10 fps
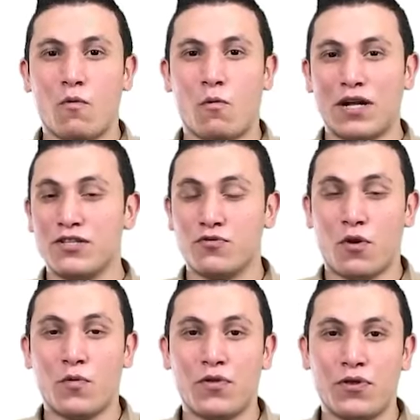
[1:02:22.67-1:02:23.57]
What's
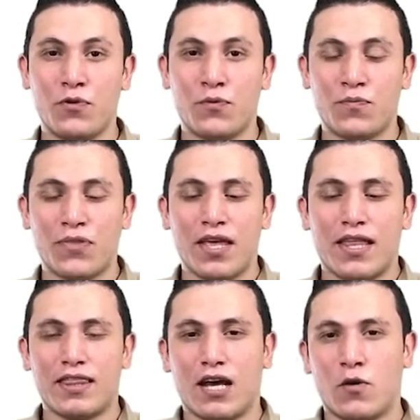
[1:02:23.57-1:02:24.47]
wrong with you?
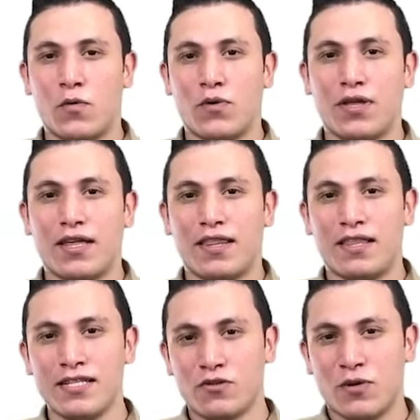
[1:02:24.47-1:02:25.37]
Now,
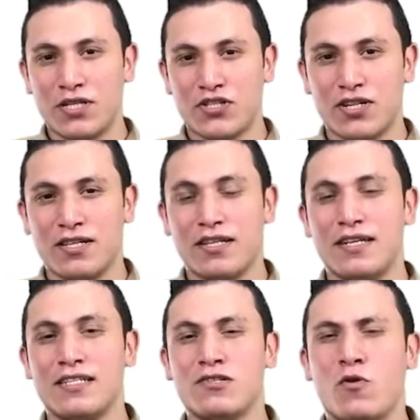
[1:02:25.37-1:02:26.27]
this question
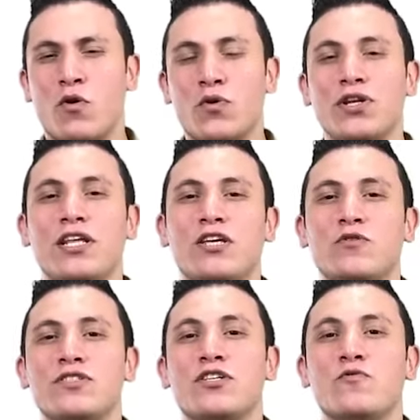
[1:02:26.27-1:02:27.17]
is only
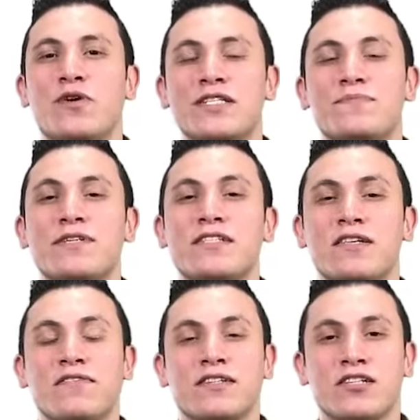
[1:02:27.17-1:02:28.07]
used in one
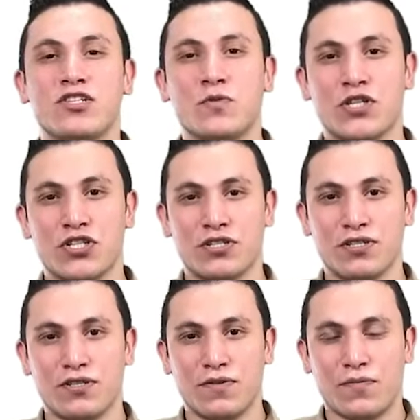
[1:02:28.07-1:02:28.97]
specific situation.
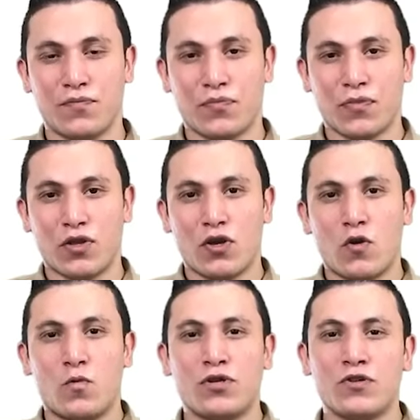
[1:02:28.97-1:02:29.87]

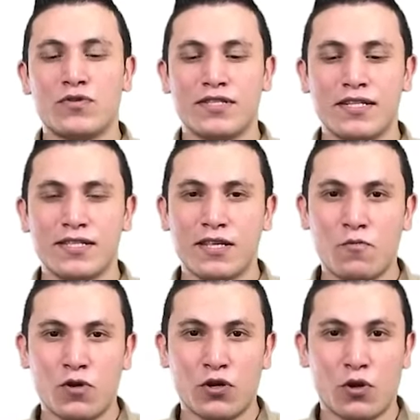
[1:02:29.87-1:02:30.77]
When you see
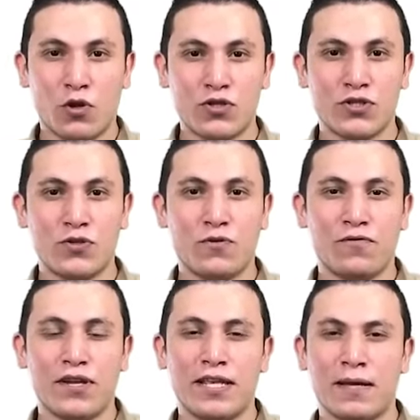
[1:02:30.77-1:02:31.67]
someone close to you
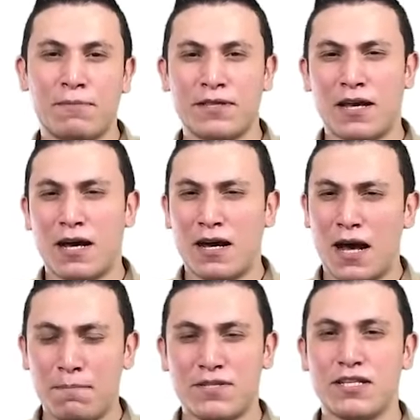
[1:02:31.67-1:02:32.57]
feeling a bit
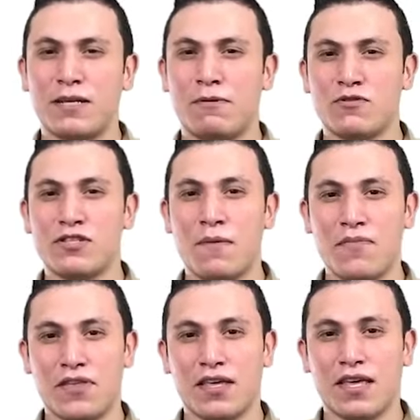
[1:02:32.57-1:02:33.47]
upset about
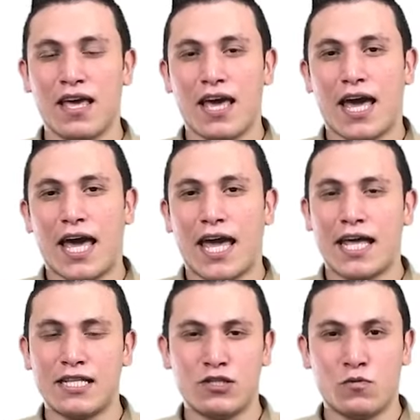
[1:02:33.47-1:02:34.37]
something
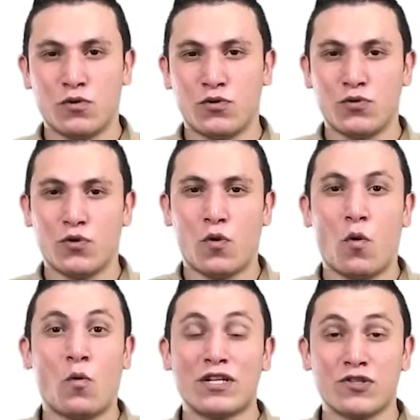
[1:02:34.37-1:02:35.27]
and you want to know
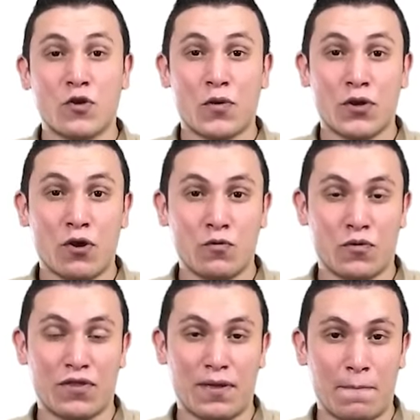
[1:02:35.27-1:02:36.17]
what's going on
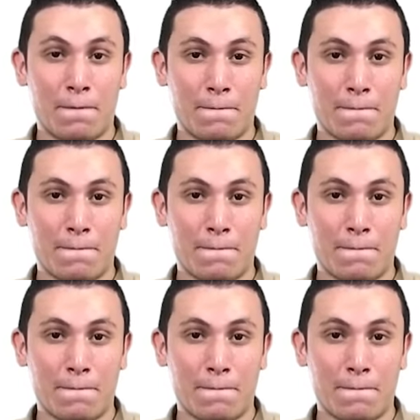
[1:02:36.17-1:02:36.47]
with them,